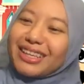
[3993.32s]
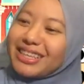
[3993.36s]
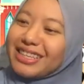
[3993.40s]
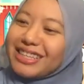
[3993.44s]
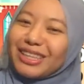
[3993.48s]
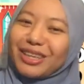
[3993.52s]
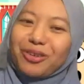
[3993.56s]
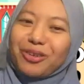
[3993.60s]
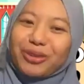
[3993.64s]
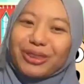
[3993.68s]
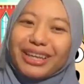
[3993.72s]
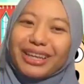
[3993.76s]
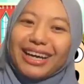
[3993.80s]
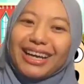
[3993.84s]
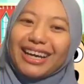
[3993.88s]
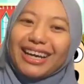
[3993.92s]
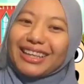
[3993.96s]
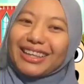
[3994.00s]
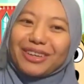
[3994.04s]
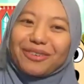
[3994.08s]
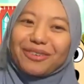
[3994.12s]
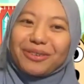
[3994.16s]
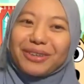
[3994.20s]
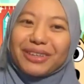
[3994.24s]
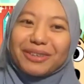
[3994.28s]
in the kota
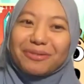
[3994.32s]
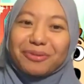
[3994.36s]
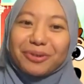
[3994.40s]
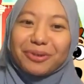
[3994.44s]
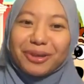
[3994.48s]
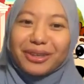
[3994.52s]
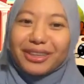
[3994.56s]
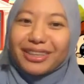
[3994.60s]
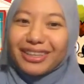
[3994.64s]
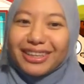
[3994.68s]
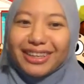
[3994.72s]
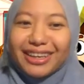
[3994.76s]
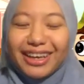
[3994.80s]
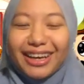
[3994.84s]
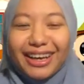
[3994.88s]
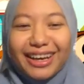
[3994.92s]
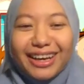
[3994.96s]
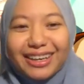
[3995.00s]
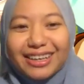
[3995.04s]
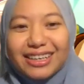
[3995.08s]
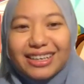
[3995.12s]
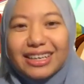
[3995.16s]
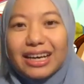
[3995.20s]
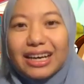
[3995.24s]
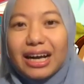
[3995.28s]
in the
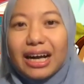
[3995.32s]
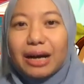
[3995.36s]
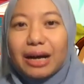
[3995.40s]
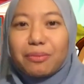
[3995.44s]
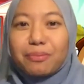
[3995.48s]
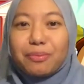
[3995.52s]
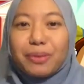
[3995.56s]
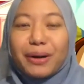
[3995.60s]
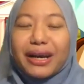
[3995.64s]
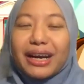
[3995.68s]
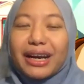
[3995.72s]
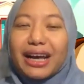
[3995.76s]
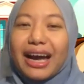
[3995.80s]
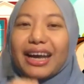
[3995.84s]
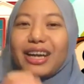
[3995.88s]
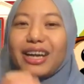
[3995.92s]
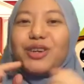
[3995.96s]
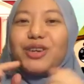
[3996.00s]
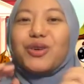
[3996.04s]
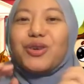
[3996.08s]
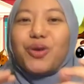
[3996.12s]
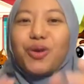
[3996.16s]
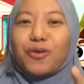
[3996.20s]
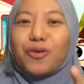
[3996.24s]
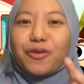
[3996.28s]
end. Hmm. Uh, but I
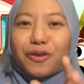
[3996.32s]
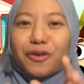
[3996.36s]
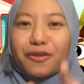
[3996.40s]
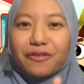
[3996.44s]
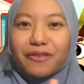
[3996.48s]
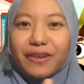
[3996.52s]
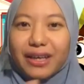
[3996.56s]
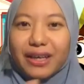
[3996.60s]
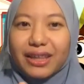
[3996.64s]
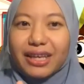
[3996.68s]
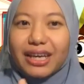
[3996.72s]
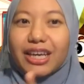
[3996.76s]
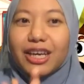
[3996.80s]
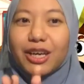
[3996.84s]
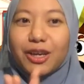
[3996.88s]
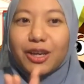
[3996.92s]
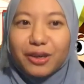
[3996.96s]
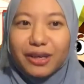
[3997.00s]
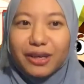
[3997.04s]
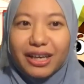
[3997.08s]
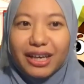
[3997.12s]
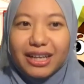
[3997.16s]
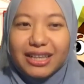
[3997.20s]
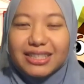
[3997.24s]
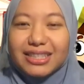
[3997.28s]
know for a fact that
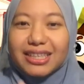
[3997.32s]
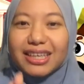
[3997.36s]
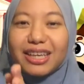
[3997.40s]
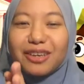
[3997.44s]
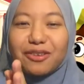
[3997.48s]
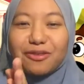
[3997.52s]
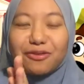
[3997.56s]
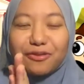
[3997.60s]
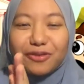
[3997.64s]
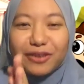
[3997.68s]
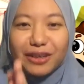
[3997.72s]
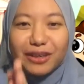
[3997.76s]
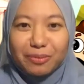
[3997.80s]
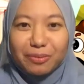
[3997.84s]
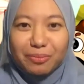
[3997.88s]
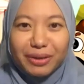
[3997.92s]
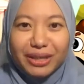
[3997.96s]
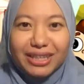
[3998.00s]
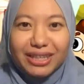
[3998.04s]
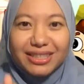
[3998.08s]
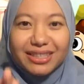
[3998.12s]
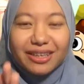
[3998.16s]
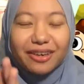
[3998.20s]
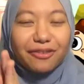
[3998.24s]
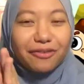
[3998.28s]
hearing aids in
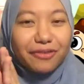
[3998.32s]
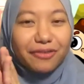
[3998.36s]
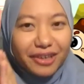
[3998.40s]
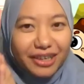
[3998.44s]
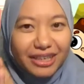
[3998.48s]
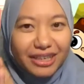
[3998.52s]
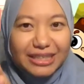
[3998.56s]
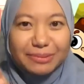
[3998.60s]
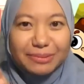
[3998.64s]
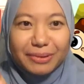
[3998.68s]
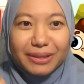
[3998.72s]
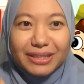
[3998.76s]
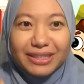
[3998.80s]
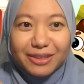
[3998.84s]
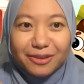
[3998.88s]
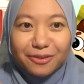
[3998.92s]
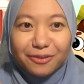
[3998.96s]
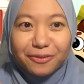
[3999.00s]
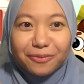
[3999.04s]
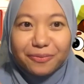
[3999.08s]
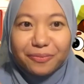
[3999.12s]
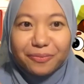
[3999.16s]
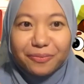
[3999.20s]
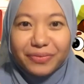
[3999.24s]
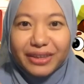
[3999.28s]
Philippines are very expensive.
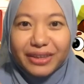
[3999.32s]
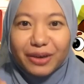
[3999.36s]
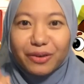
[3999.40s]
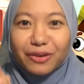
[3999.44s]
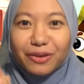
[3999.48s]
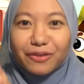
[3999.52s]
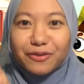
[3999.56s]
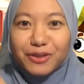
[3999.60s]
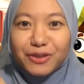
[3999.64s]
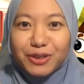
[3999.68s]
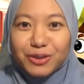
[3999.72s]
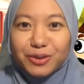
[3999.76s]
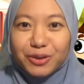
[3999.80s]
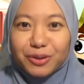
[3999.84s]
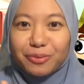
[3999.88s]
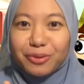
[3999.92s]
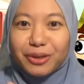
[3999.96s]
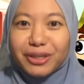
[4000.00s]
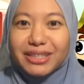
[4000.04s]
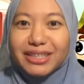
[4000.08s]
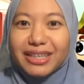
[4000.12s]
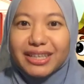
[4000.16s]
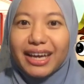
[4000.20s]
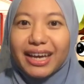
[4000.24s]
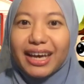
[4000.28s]
That one for sure
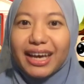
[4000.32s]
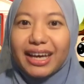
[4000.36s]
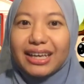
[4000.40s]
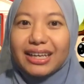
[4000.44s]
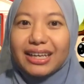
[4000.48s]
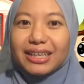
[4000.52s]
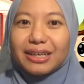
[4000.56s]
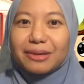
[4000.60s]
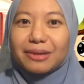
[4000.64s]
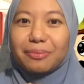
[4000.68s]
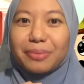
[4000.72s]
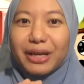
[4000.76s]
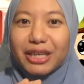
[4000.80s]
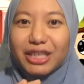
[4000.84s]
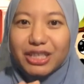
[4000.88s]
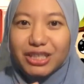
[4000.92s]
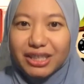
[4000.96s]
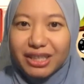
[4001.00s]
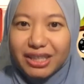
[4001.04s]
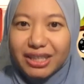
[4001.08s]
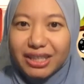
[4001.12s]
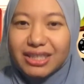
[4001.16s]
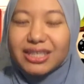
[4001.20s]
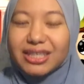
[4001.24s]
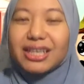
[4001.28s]
because I had a
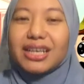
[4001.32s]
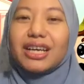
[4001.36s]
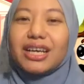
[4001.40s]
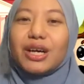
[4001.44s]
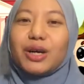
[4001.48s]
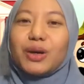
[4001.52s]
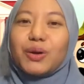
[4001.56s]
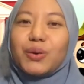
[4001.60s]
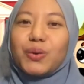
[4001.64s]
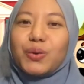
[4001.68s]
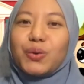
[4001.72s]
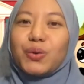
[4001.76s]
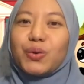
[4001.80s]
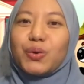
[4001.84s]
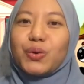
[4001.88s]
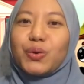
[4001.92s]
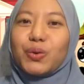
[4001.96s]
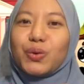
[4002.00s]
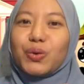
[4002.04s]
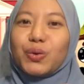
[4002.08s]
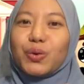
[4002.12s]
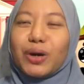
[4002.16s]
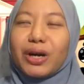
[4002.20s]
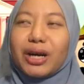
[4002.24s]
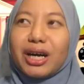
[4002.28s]
patient
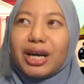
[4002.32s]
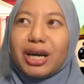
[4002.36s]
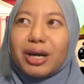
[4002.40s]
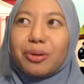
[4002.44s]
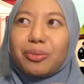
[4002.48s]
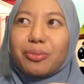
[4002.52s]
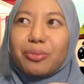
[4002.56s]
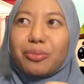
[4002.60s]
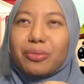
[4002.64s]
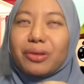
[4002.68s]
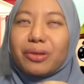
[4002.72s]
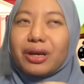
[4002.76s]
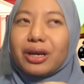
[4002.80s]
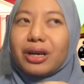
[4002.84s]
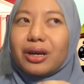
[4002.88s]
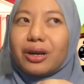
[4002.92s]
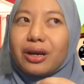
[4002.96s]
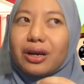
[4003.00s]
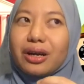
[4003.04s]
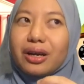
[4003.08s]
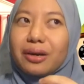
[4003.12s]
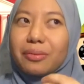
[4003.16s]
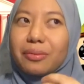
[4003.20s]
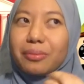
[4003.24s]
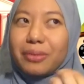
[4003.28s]
who um,
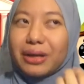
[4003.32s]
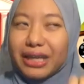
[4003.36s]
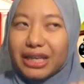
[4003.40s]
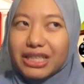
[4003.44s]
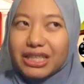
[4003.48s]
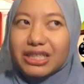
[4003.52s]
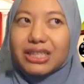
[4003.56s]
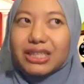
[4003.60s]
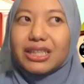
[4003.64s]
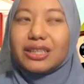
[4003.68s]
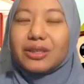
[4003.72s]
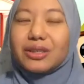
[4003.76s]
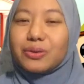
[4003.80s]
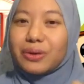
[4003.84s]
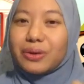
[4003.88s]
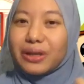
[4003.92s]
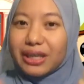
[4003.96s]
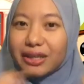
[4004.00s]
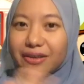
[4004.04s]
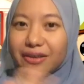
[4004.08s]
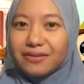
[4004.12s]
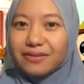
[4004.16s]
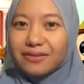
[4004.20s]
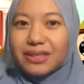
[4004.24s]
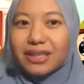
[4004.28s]
a Malaysian who
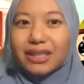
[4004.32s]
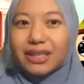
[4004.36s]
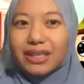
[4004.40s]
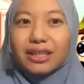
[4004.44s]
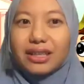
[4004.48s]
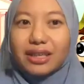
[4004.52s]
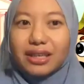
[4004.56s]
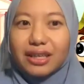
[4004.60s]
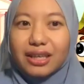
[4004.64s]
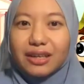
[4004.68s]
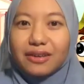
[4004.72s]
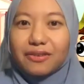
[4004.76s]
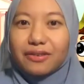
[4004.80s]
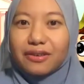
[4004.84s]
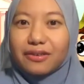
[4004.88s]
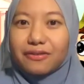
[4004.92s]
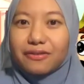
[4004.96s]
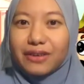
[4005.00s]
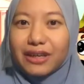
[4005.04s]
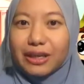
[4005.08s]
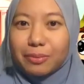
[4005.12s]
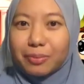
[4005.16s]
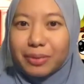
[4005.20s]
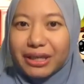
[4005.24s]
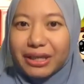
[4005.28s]
lives in the in the
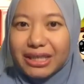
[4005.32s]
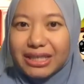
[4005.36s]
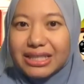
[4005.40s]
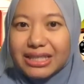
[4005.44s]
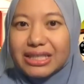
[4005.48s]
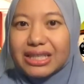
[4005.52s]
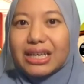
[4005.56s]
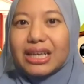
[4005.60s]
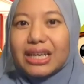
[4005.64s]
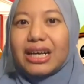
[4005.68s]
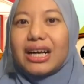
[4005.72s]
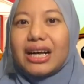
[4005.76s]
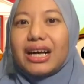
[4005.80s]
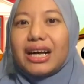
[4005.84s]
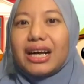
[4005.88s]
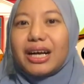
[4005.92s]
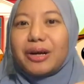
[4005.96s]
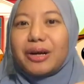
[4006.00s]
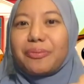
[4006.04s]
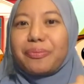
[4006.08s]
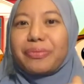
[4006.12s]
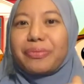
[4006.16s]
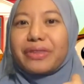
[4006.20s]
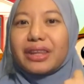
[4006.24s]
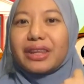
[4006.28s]
Philippines,
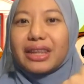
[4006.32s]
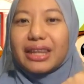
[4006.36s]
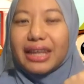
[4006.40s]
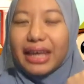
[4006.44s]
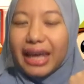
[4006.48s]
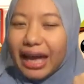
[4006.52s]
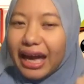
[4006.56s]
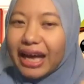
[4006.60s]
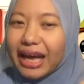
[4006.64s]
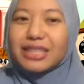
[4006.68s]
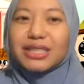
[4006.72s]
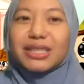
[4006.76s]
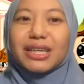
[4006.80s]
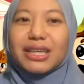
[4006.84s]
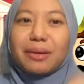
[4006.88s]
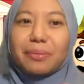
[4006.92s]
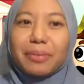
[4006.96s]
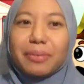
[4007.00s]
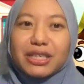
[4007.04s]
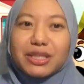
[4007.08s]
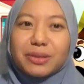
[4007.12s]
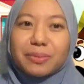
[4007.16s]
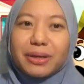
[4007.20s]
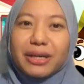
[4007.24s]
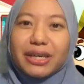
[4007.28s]
um, they had to come
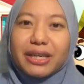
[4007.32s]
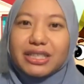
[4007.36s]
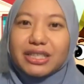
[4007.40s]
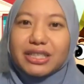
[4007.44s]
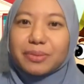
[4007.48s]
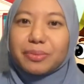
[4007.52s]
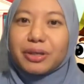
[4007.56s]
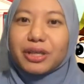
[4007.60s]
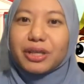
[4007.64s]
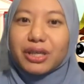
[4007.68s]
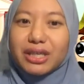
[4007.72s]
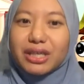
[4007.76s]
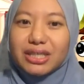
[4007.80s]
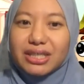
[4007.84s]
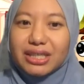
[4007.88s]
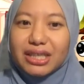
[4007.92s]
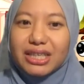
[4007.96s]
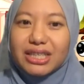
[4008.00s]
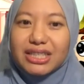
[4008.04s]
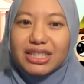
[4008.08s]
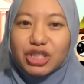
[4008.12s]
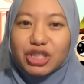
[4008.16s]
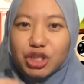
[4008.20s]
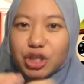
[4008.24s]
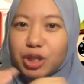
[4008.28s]
back to Malaysia because
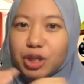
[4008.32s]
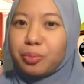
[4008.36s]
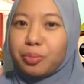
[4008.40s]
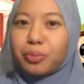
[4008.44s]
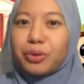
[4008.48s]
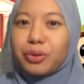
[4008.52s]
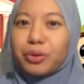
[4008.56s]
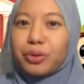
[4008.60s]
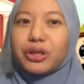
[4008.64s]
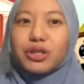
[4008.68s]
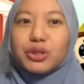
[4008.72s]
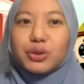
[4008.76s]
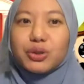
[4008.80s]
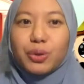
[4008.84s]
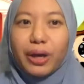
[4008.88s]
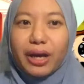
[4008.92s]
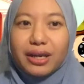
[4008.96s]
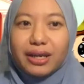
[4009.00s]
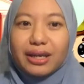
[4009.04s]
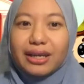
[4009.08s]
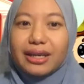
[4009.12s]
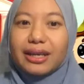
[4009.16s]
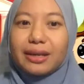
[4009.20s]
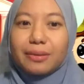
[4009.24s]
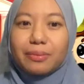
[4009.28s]
it's cheaper to
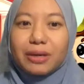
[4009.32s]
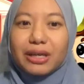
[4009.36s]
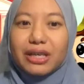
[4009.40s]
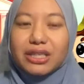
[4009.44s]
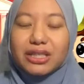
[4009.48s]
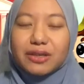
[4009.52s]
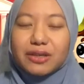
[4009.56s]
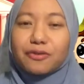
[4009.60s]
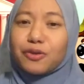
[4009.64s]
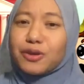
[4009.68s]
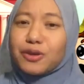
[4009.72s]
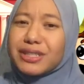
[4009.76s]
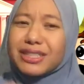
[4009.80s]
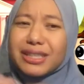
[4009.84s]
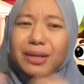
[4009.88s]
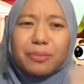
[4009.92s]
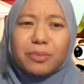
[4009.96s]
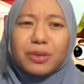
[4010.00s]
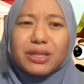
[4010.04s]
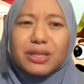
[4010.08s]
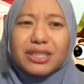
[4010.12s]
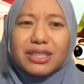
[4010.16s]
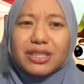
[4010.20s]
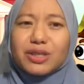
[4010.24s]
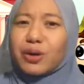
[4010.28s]
handle it in Malaysia for some
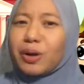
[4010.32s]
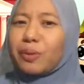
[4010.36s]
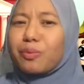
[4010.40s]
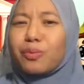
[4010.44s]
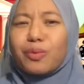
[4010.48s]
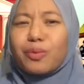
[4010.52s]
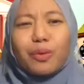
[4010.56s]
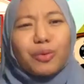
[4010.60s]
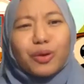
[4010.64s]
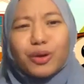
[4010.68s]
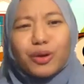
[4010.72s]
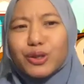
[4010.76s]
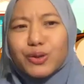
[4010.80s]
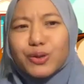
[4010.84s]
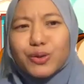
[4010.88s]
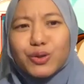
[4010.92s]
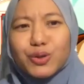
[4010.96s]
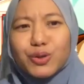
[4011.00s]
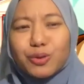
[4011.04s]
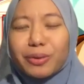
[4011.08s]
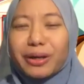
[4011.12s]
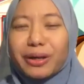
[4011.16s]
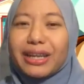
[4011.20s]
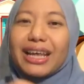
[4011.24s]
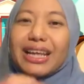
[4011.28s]
reasons. I'm, I'm not so
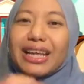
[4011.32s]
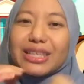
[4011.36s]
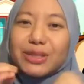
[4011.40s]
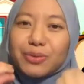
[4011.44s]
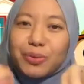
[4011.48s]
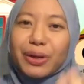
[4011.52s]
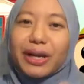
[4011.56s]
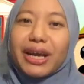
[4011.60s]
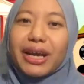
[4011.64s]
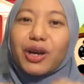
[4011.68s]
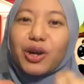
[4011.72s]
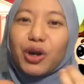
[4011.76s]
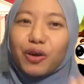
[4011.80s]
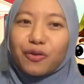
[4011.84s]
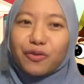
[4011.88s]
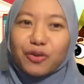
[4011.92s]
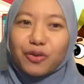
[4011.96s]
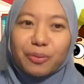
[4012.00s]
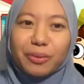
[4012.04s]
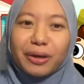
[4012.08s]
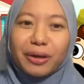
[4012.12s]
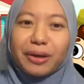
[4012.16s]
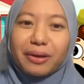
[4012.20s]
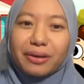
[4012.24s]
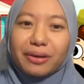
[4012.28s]
sure, but that's what I got
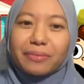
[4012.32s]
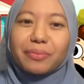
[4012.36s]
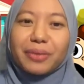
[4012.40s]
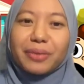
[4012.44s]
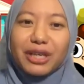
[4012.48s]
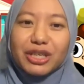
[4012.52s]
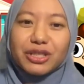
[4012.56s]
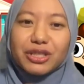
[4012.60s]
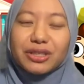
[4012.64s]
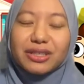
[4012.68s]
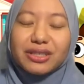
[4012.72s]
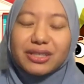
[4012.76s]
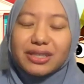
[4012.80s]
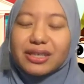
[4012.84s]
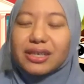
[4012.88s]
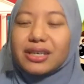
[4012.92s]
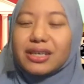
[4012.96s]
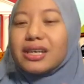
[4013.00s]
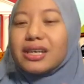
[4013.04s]
from my patient.